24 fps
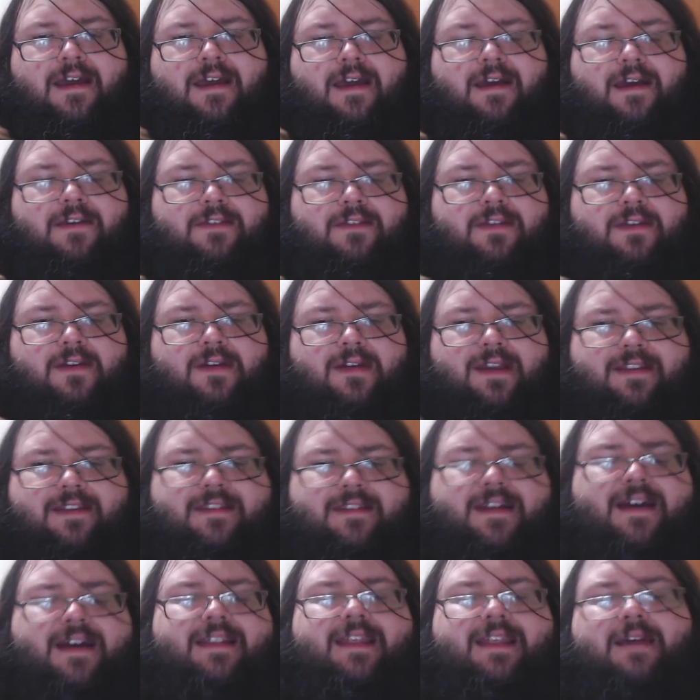So it's
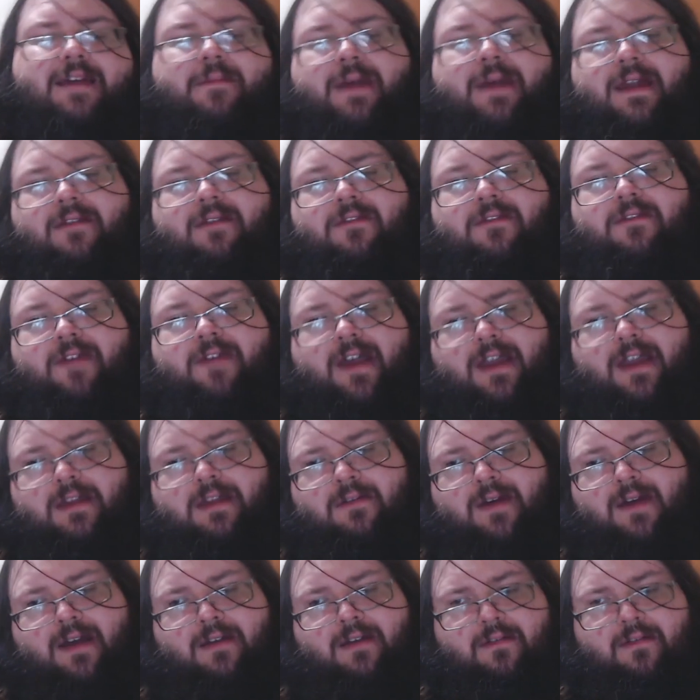not that bad of a
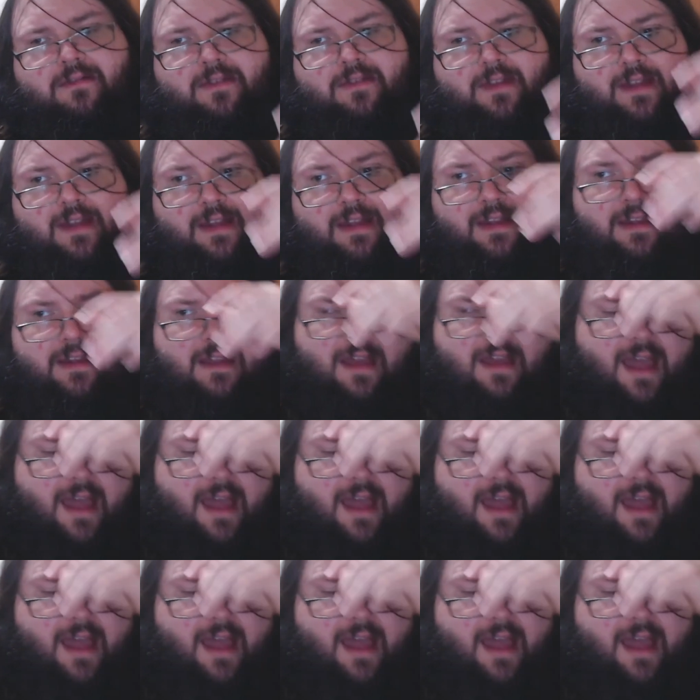value, I don't think.